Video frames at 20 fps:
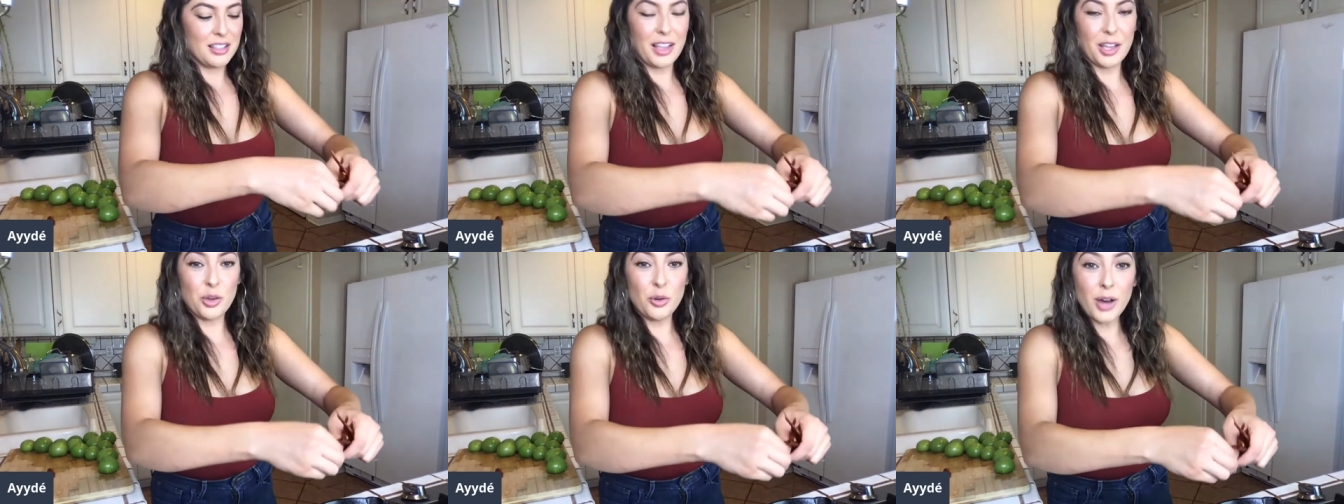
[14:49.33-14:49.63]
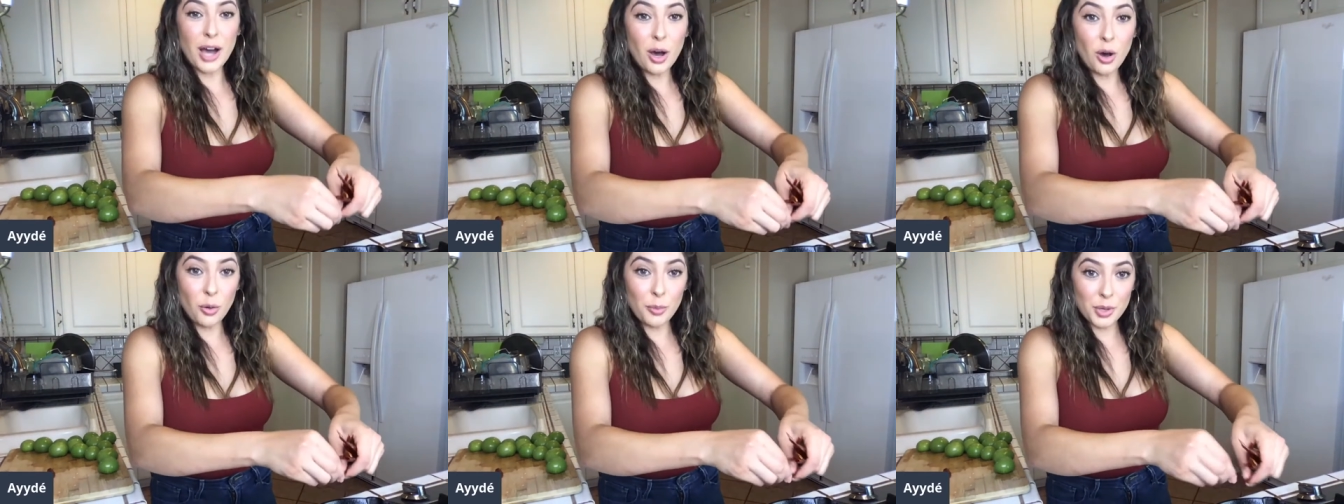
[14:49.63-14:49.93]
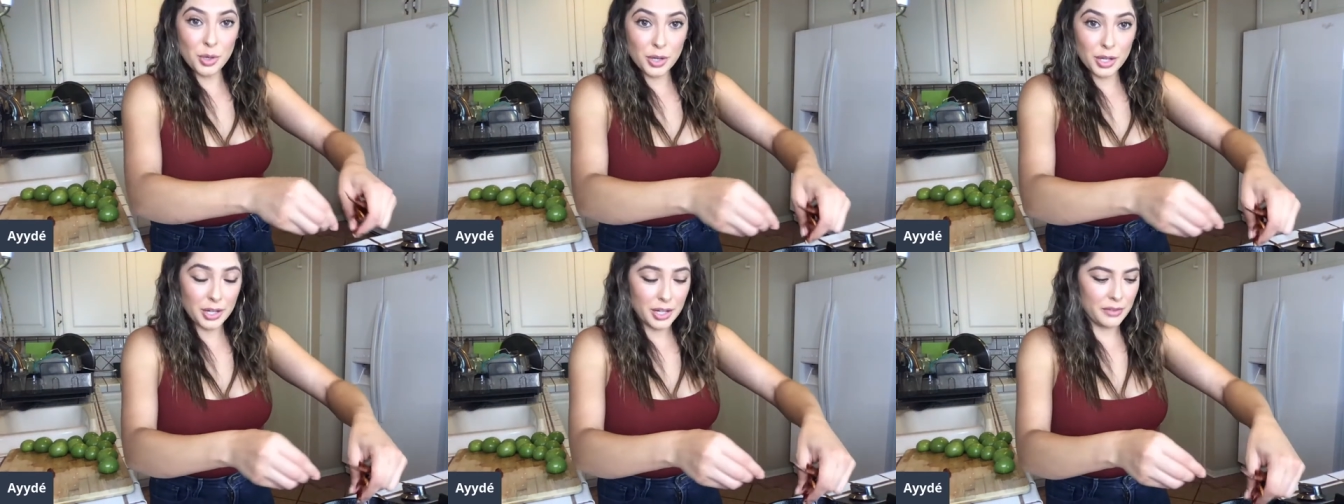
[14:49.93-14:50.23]
Like you got home
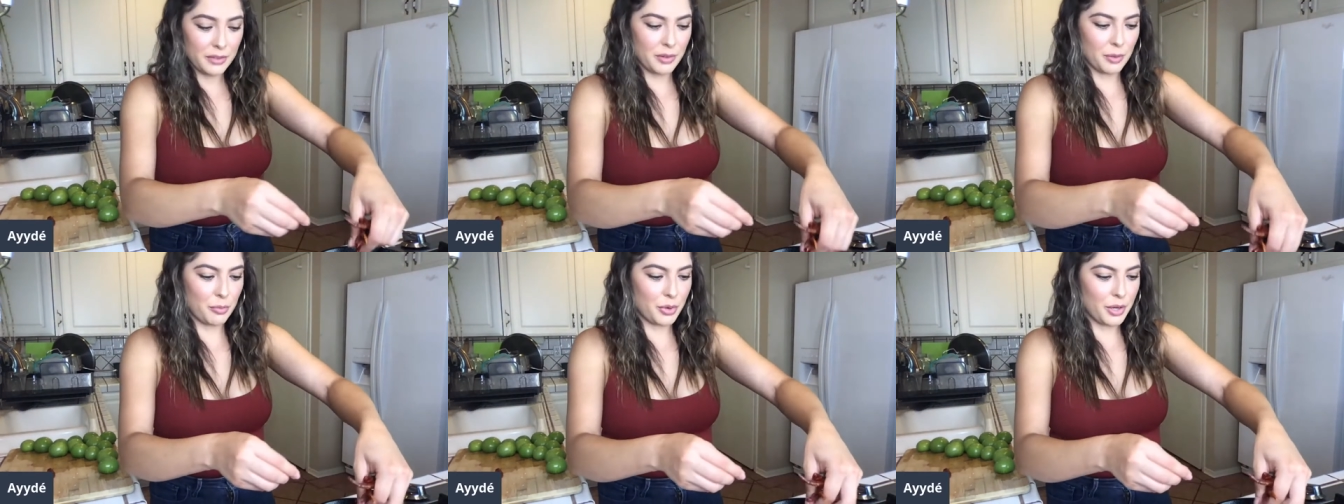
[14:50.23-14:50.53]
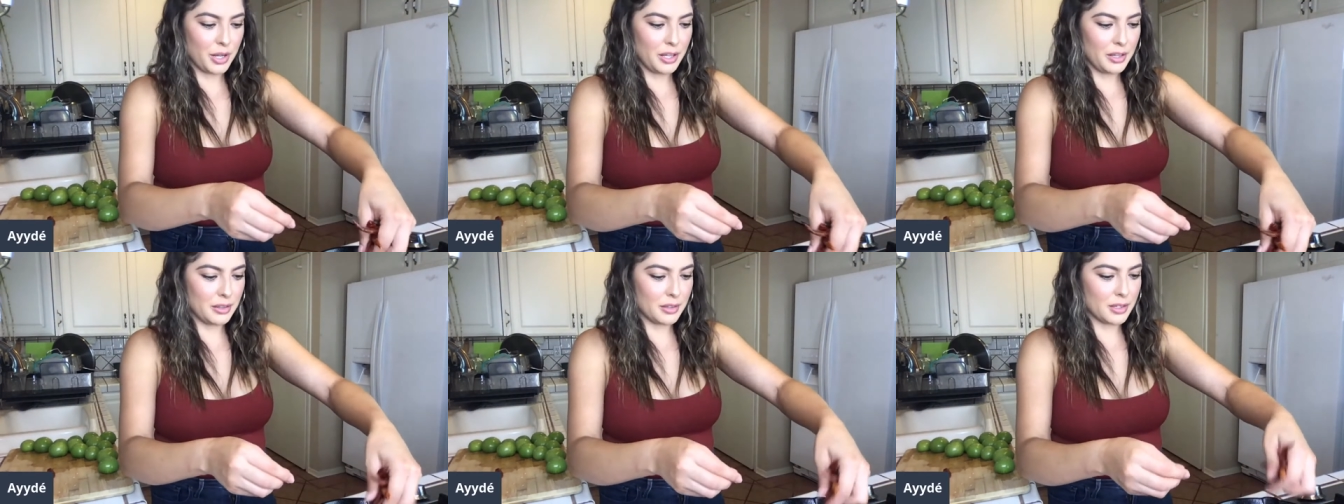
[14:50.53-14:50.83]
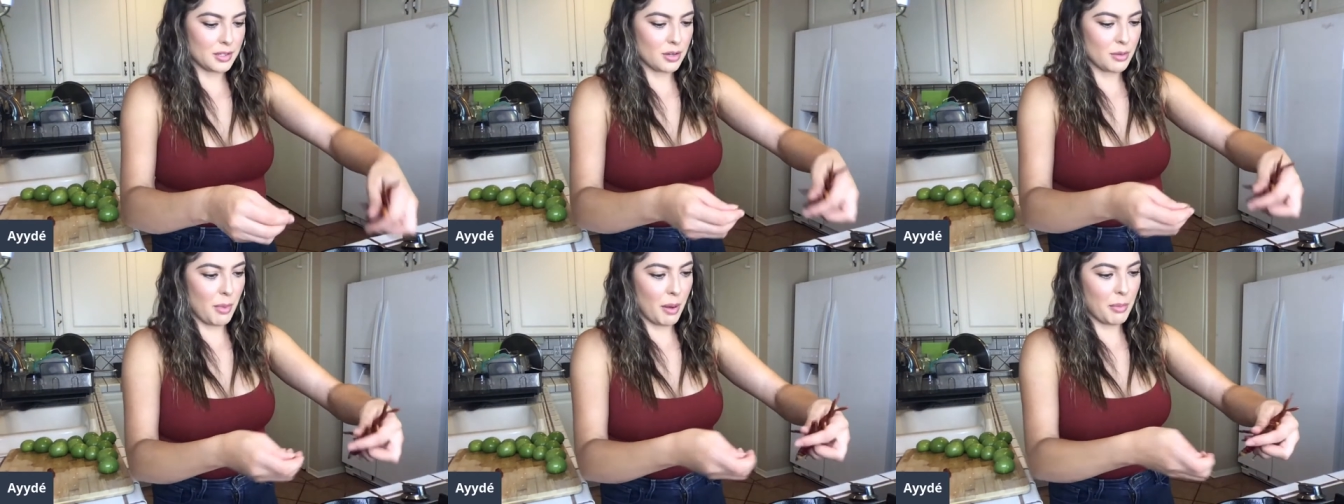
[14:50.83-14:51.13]
and you couldn't even breathe
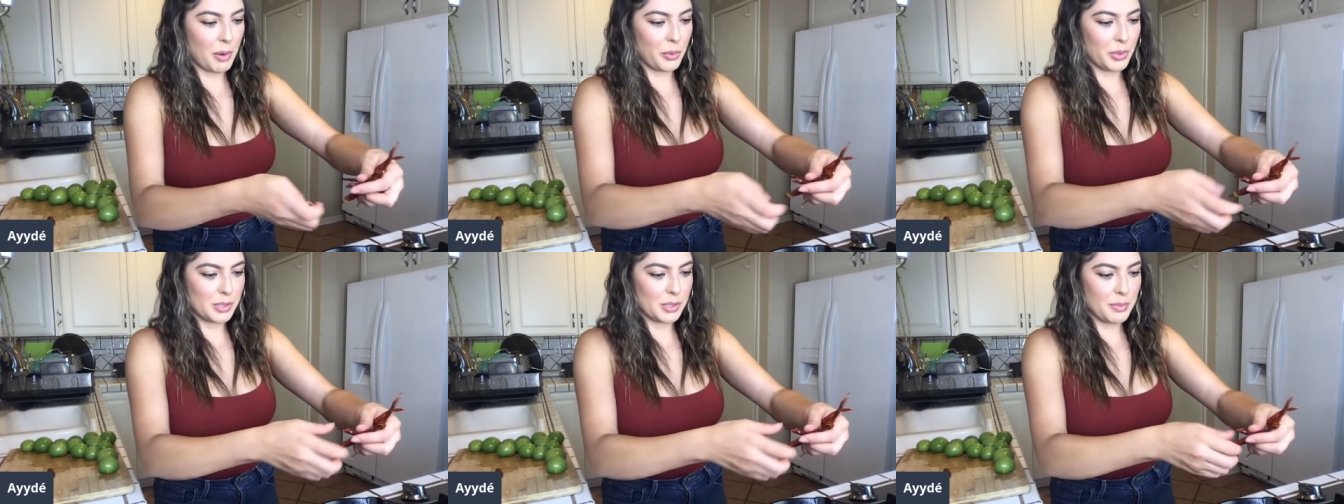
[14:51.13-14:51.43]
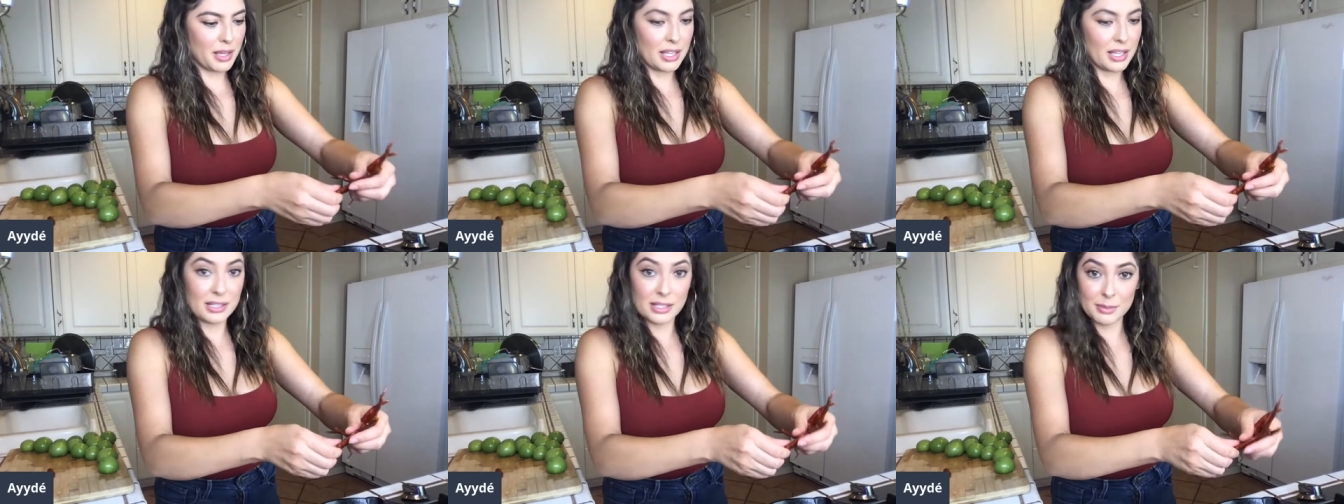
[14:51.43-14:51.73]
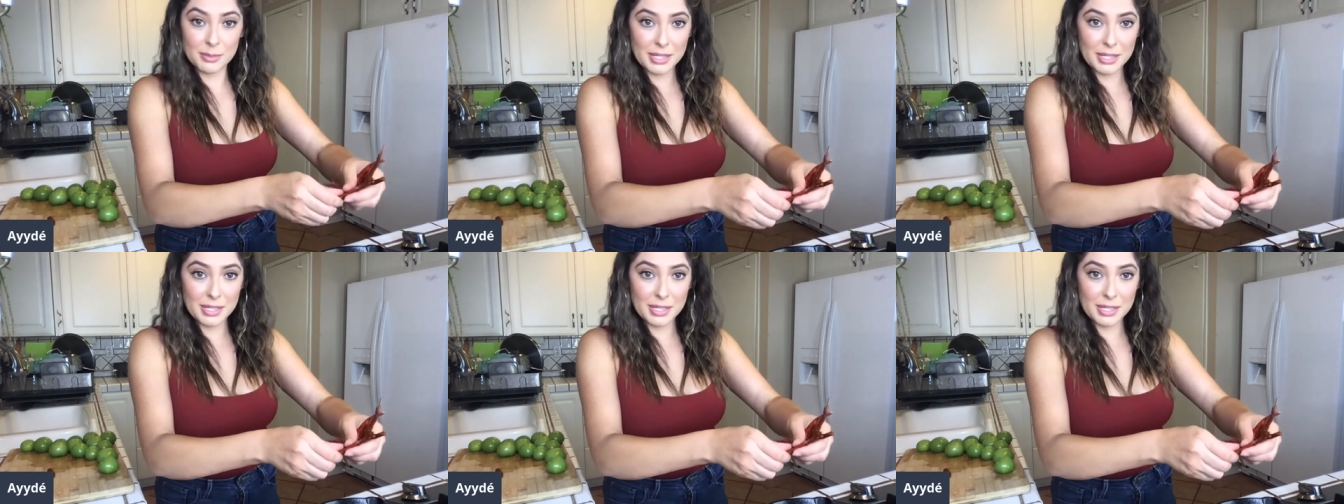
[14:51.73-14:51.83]
because your mama was making